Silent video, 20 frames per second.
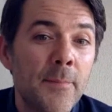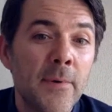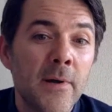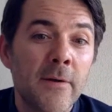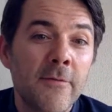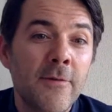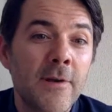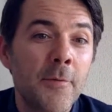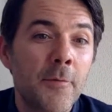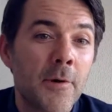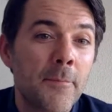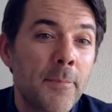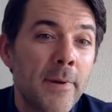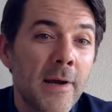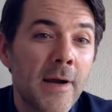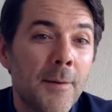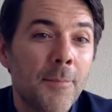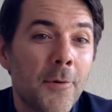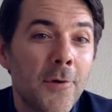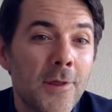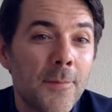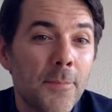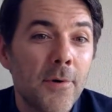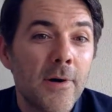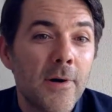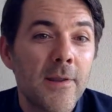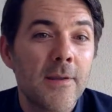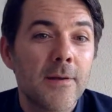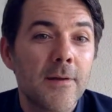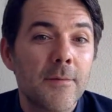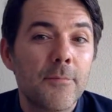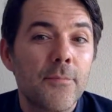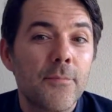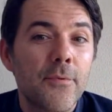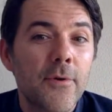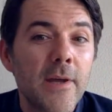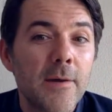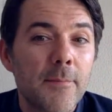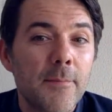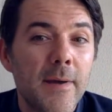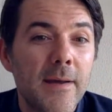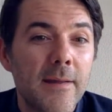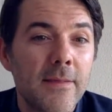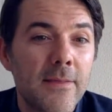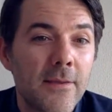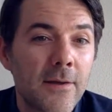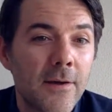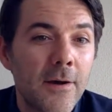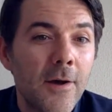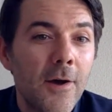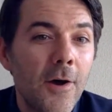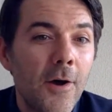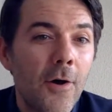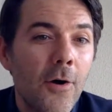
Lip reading: And I really want to pick up on the point that Priya made, that